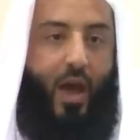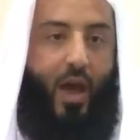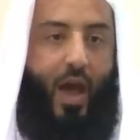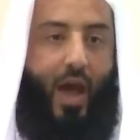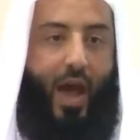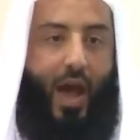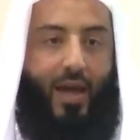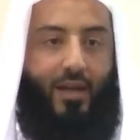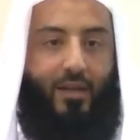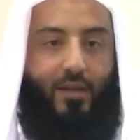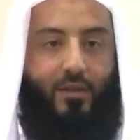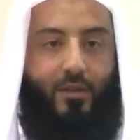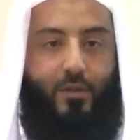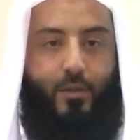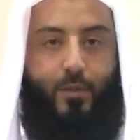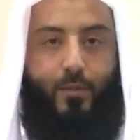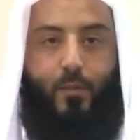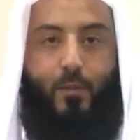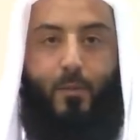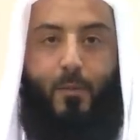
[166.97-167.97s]

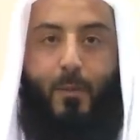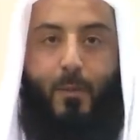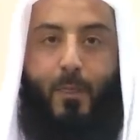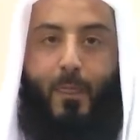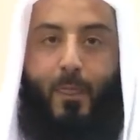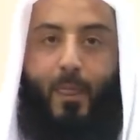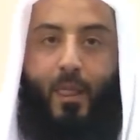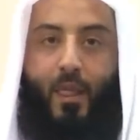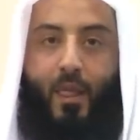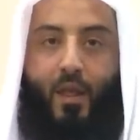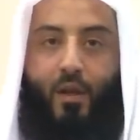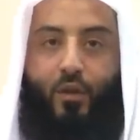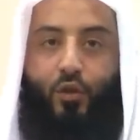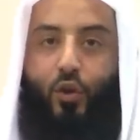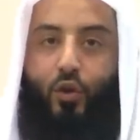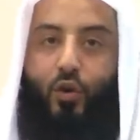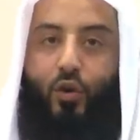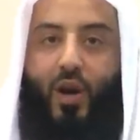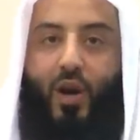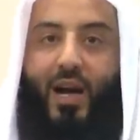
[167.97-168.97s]
And
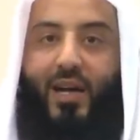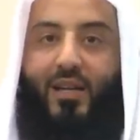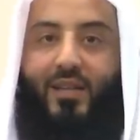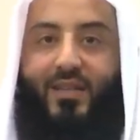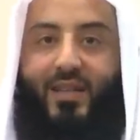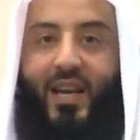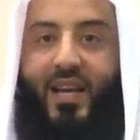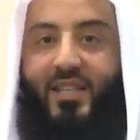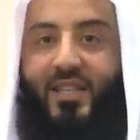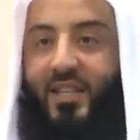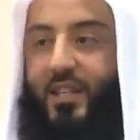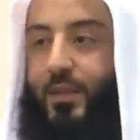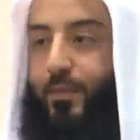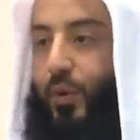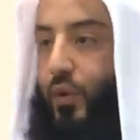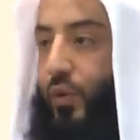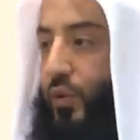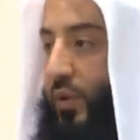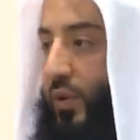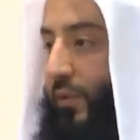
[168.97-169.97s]
the Quran says it
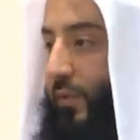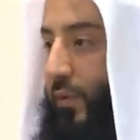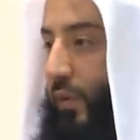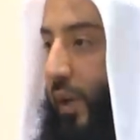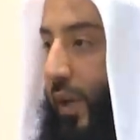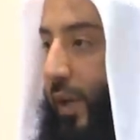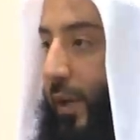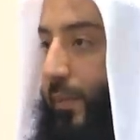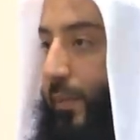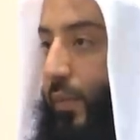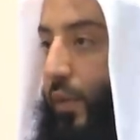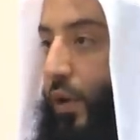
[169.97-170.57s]
beautifully.